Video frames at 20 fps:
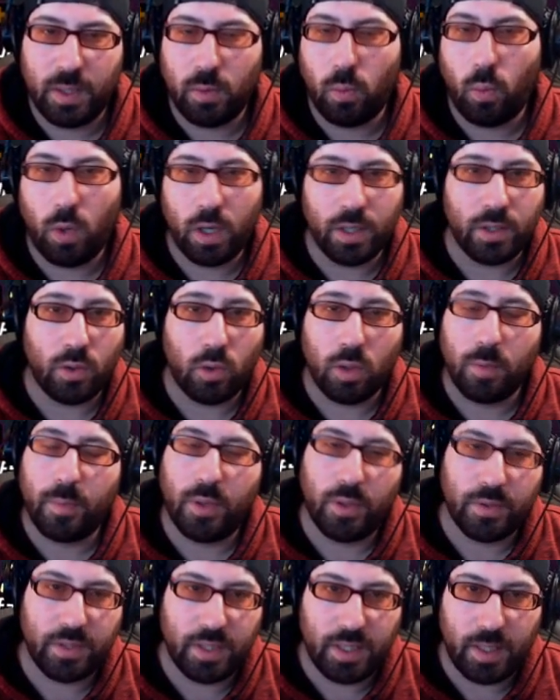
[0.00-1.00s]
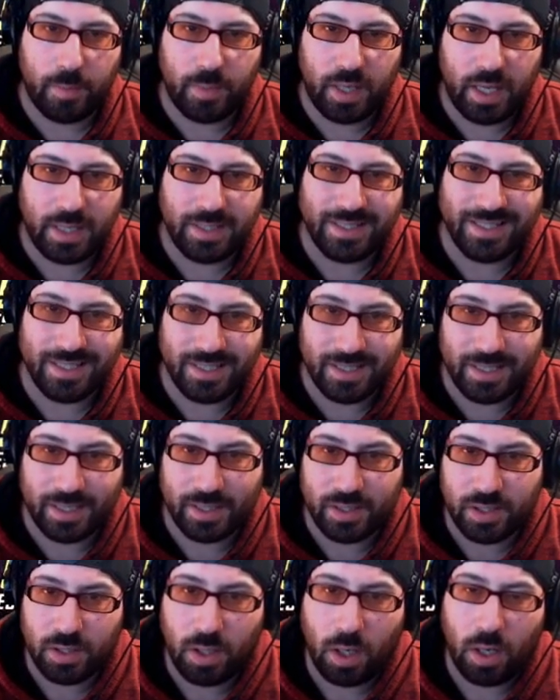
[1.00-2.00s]
One or both of them get to
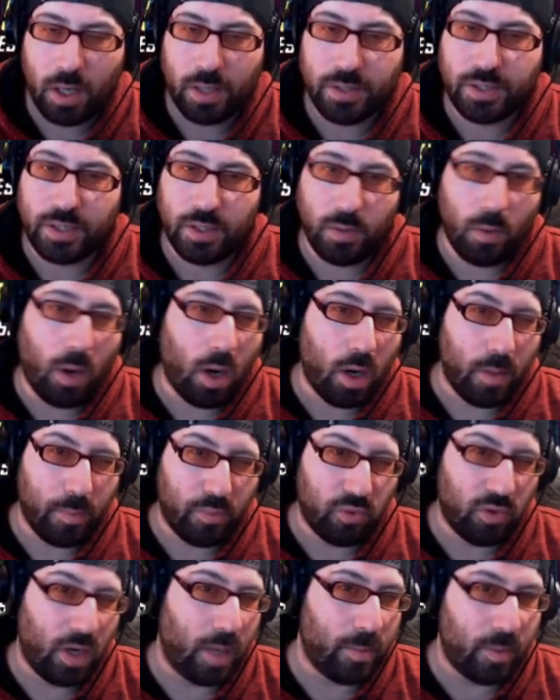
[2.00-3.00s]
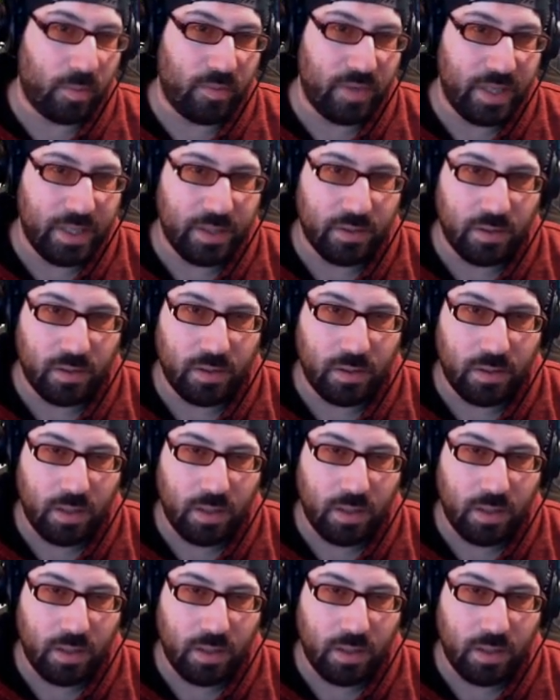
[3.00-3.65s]
six star, so you are probably in the